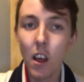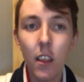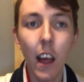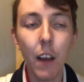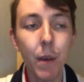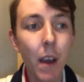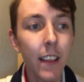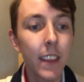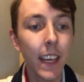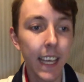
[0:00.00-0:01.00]
Like, we
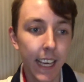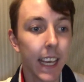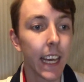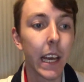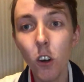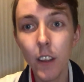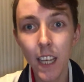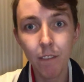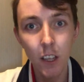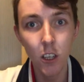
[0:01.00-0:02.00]
went to Kiki for the
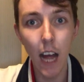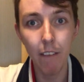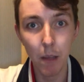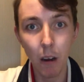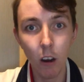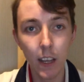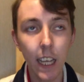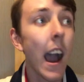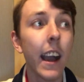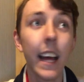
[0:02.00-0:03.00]
official after
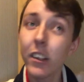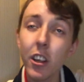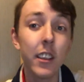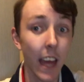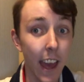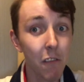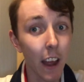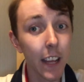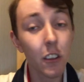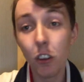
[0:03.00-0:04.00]
party. And can I just say,
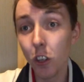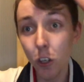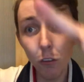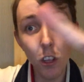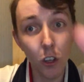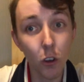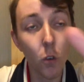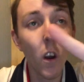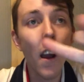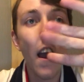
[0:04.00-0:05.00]
right, you
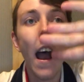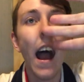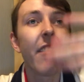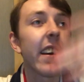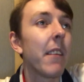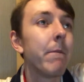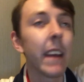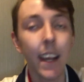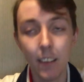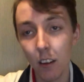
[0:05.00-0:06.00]
two have an
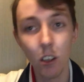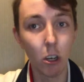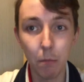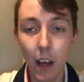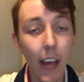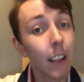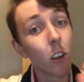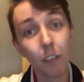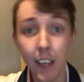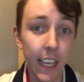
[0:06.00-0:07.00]
amazing club. I
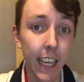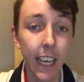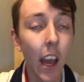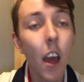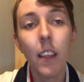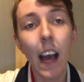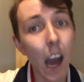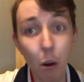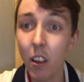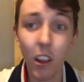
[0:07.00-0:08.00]
love Kiki. The
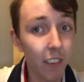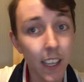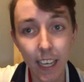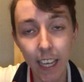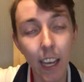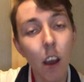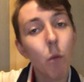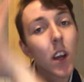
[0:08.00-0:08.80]
house loves Kiki.